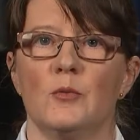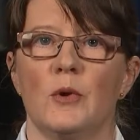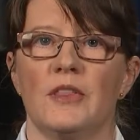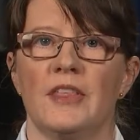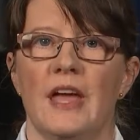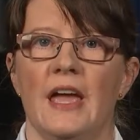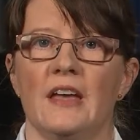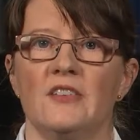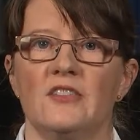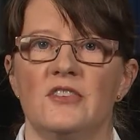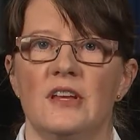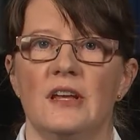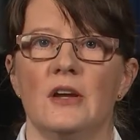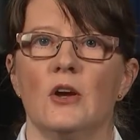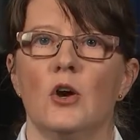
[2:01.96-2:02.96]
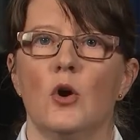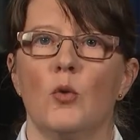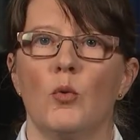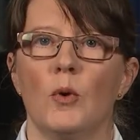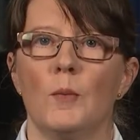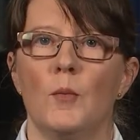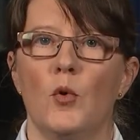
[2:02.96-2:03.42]
with ASD
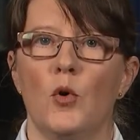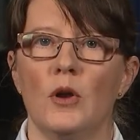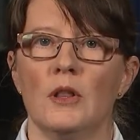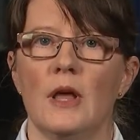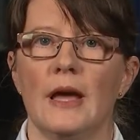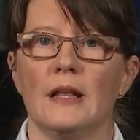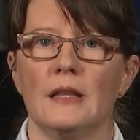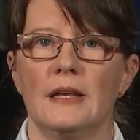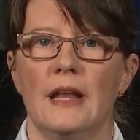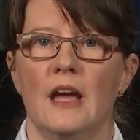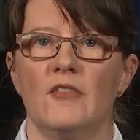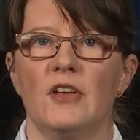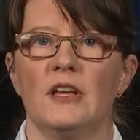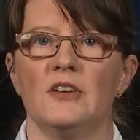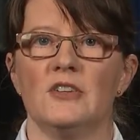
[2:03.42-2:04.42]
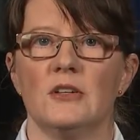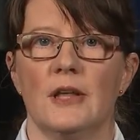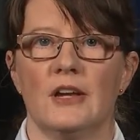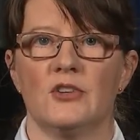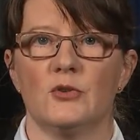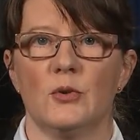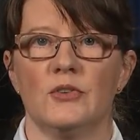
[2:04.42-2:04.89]
were more likely to have
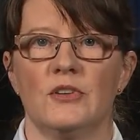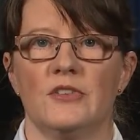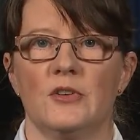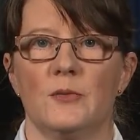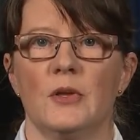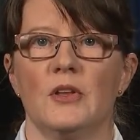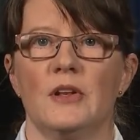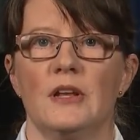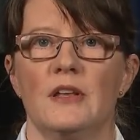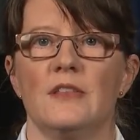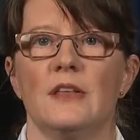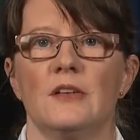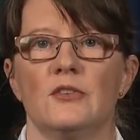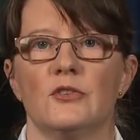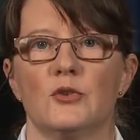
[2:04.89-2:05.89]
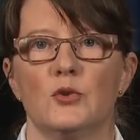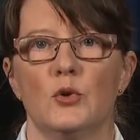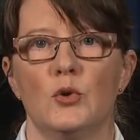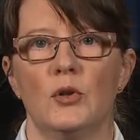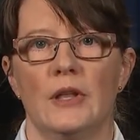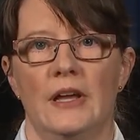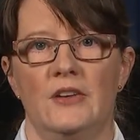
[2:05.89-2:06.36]
intellectual disability than
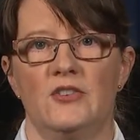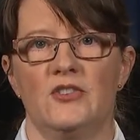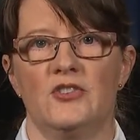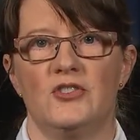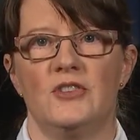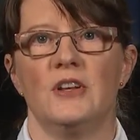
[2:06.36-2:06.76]
school aged